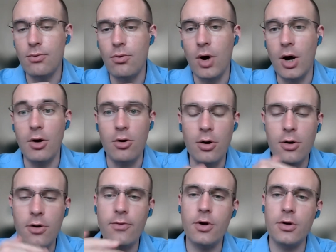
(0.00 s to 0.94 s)
while a
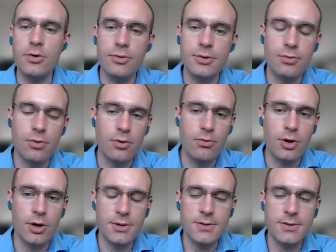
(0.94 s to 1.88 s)
lot of countries
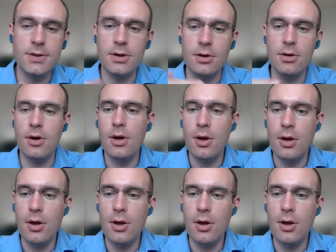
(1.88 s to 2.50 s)
worldwide still